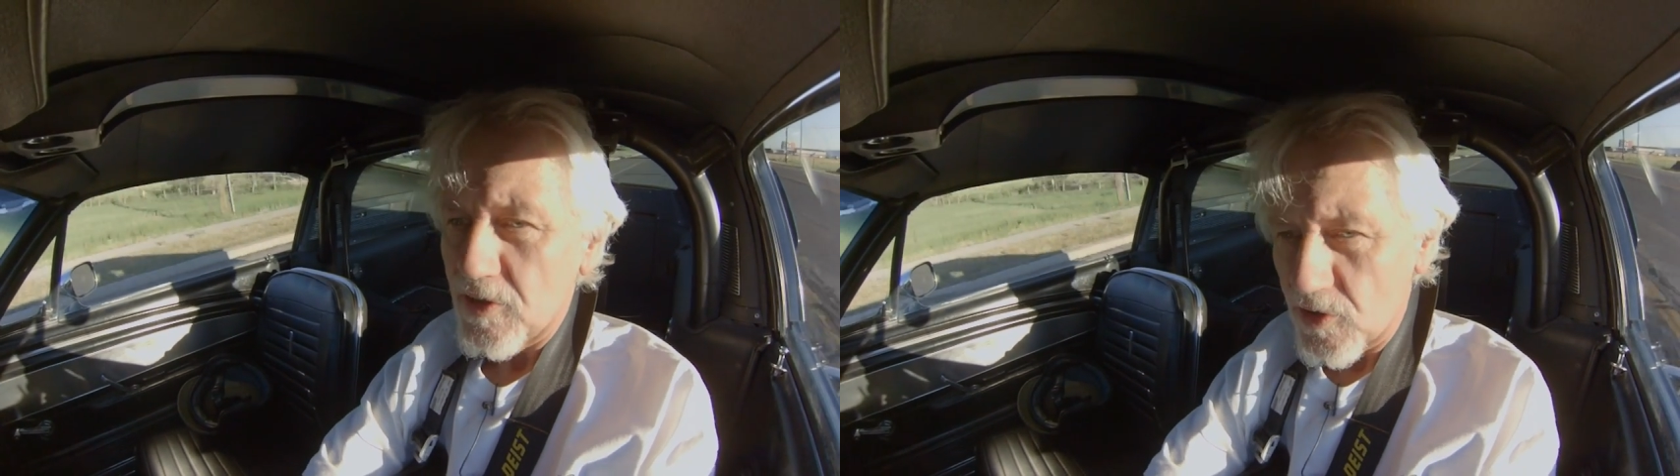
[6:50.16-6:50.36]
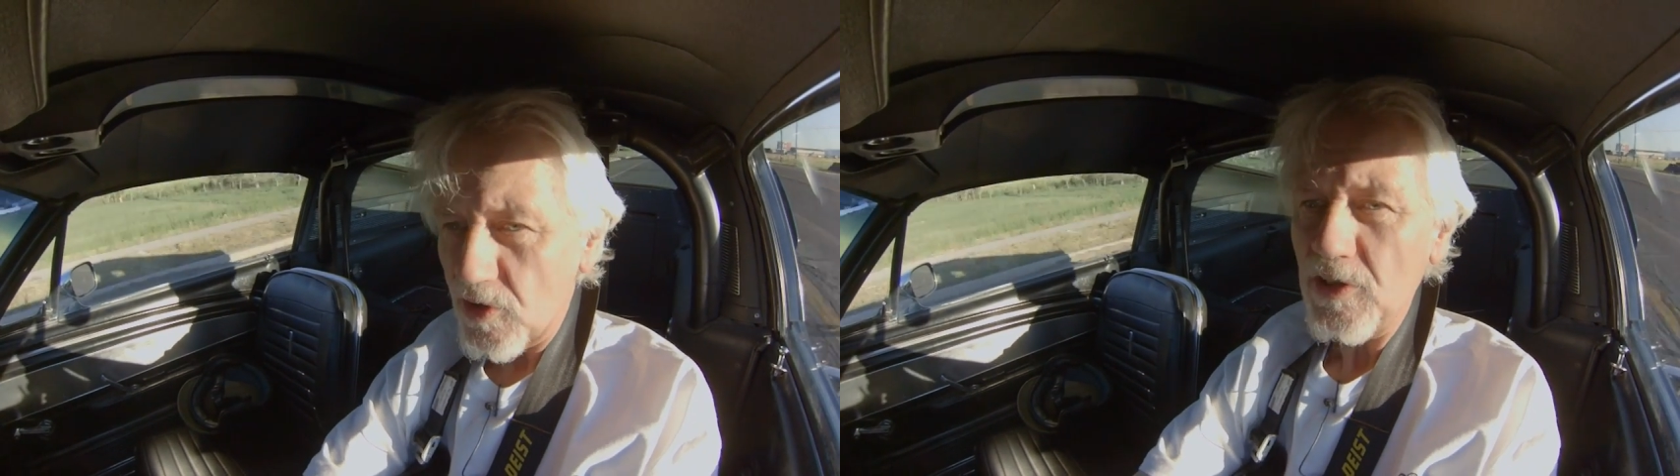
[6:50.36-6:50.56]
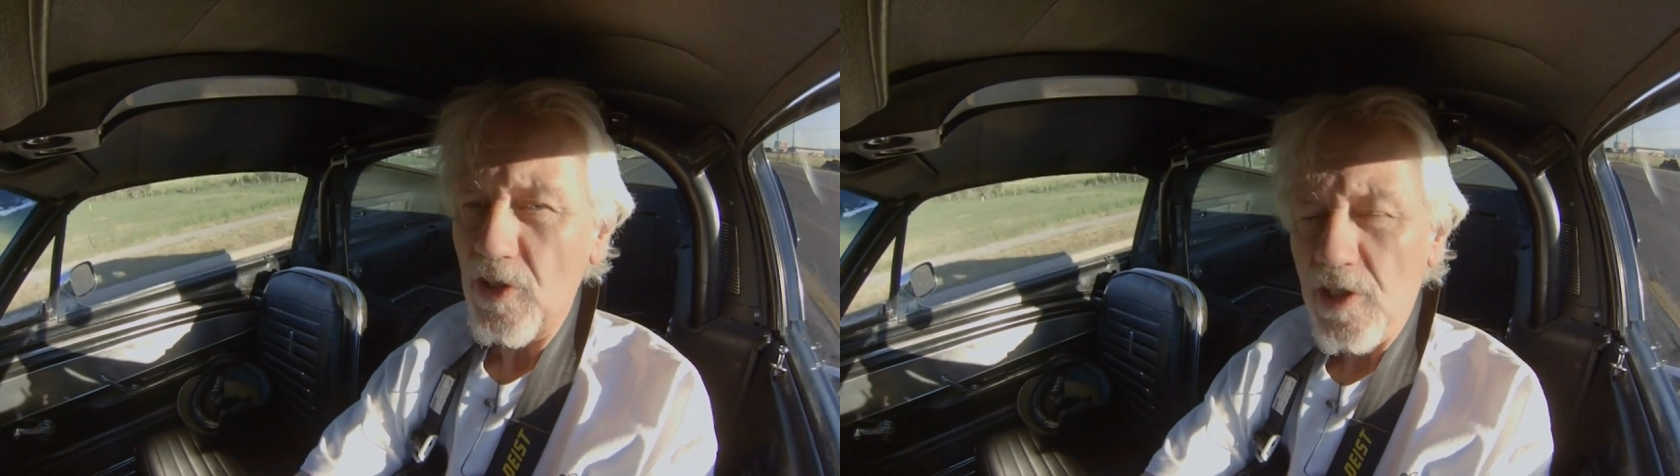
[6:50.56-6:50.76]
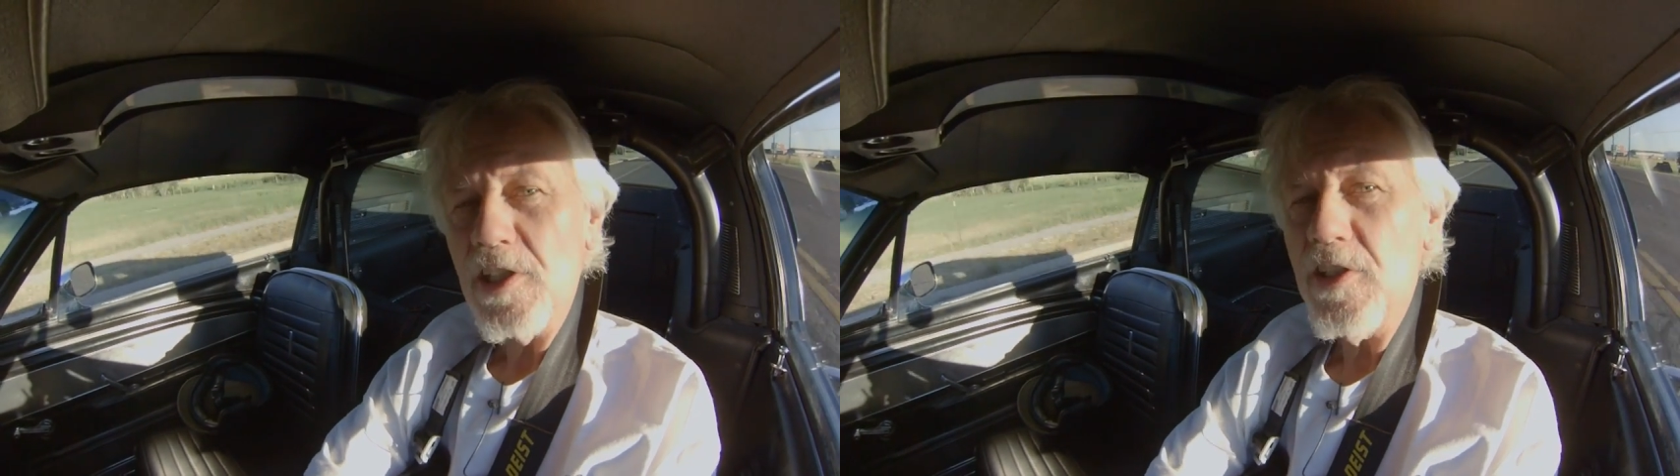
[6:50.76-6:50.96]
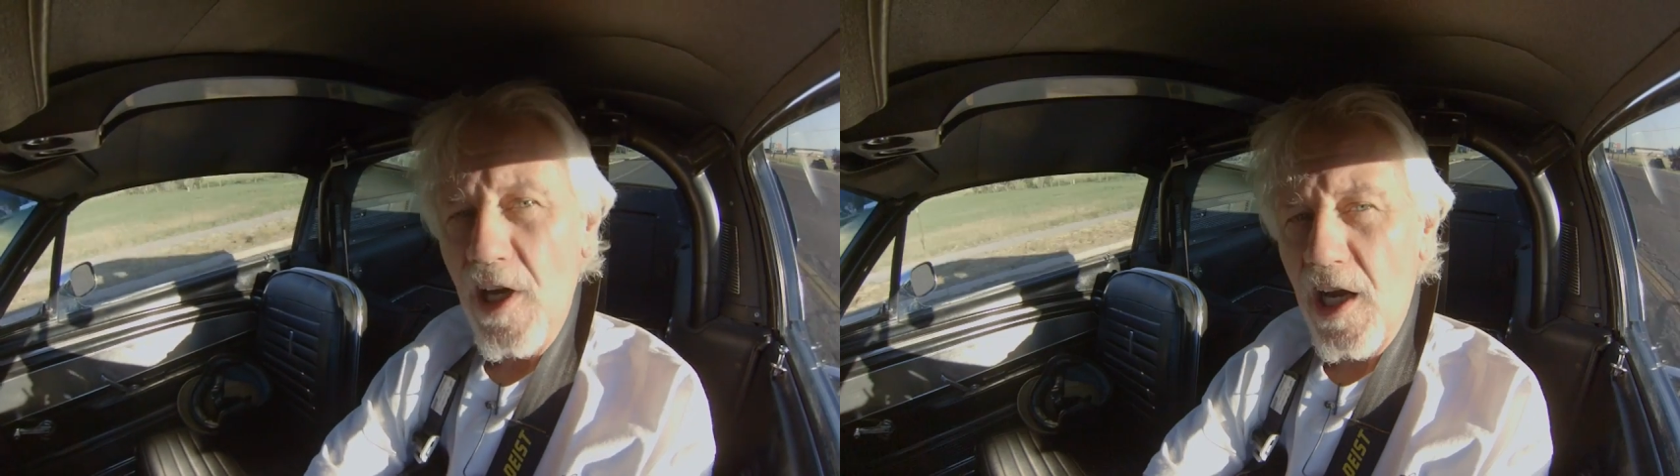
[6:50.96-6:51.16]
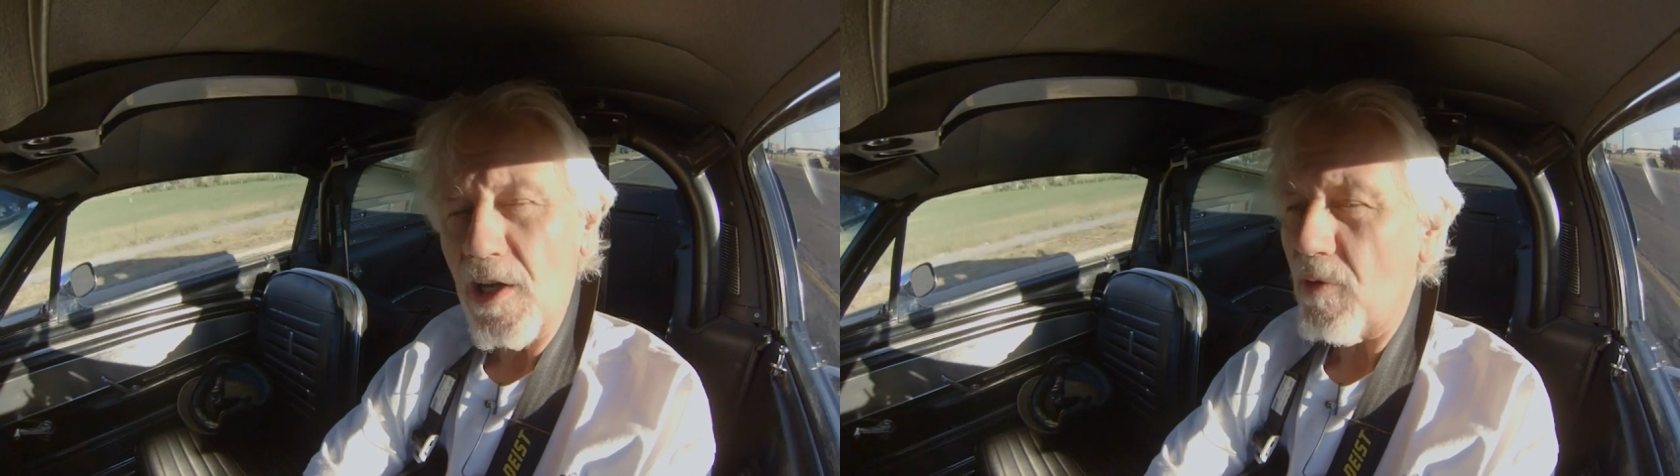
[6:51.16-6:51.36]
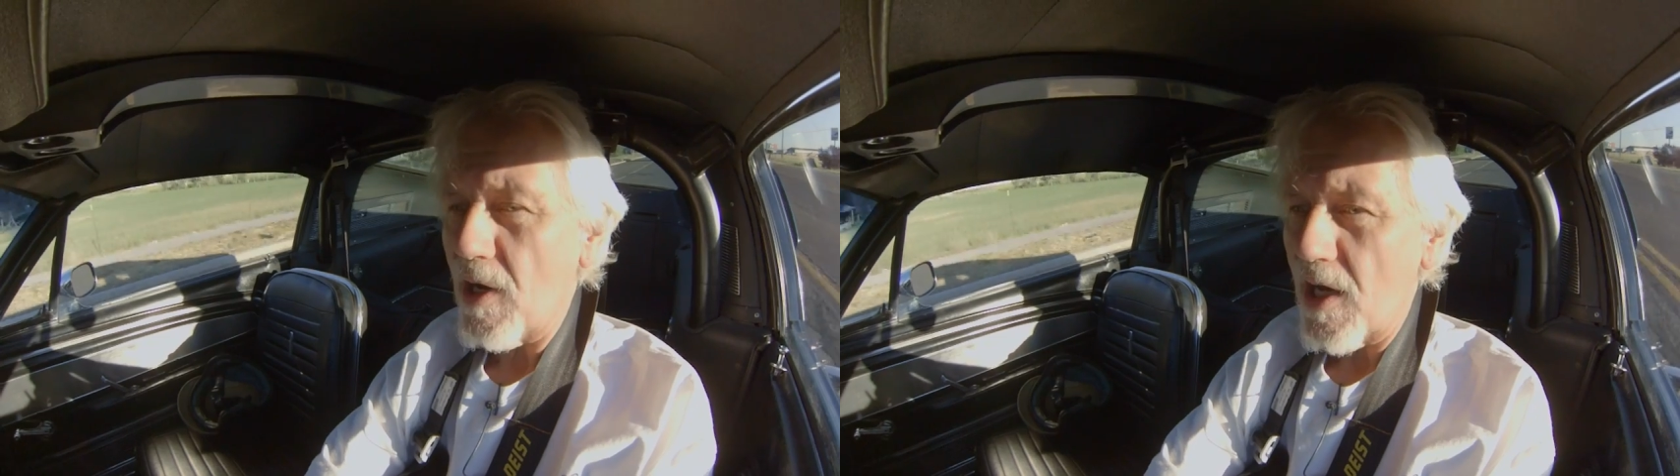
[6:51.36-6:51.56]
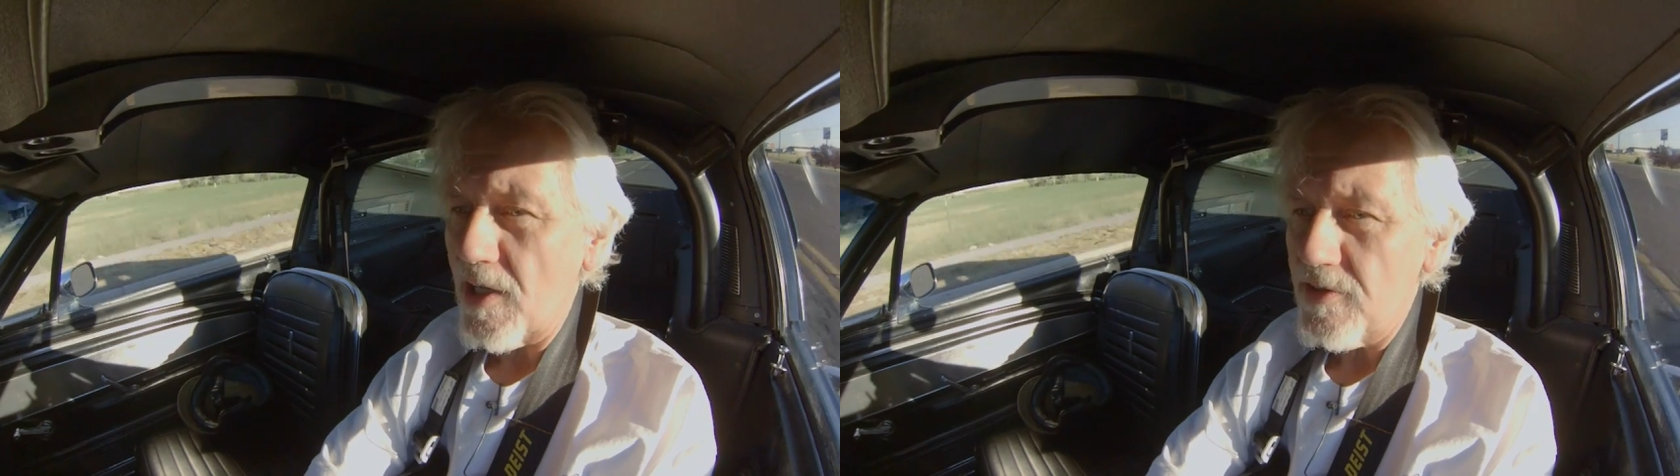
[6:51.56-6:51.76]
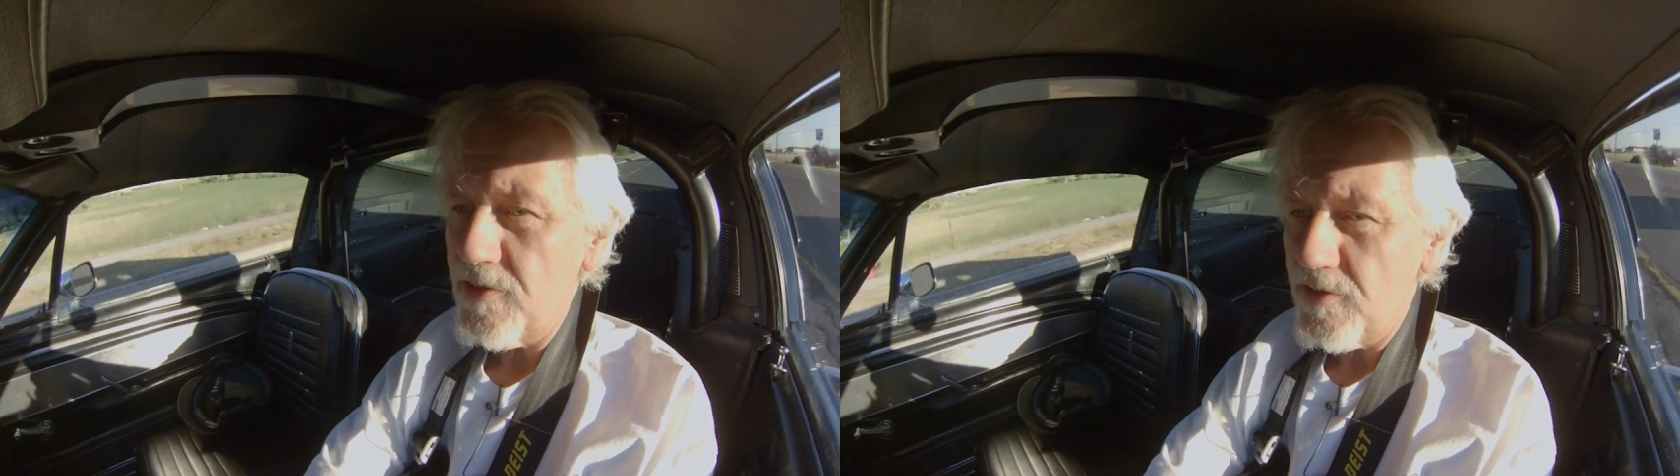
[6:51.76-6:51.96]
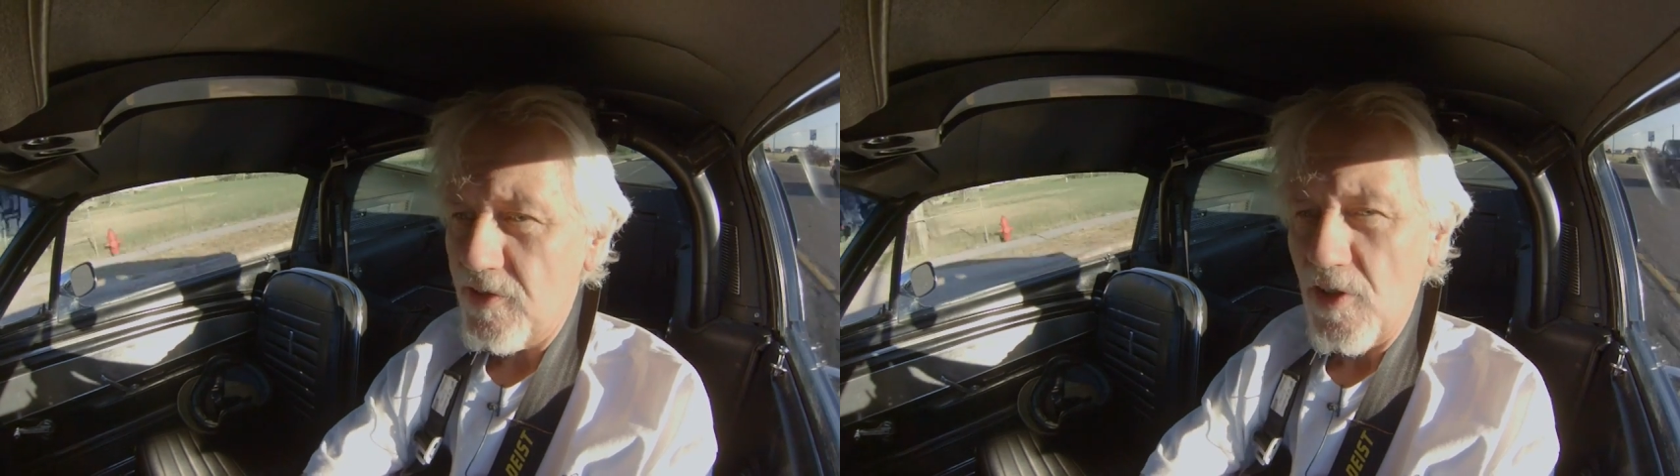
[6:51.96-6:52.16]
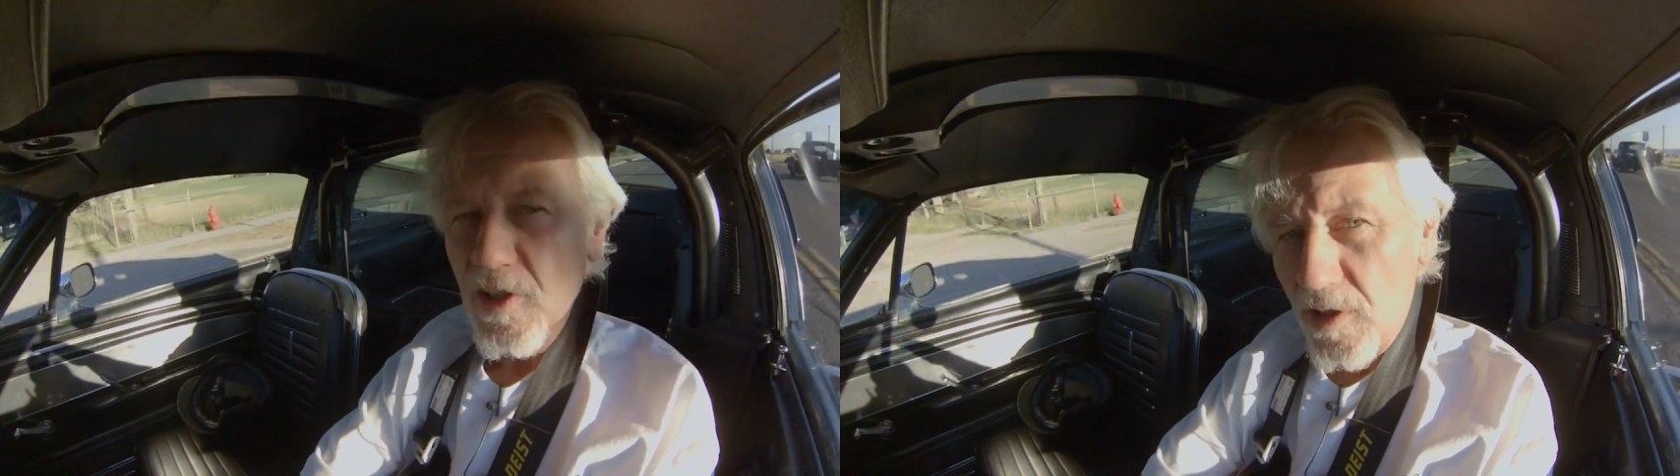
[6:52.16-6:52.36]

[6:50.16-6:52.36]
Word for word: good looking hot rods.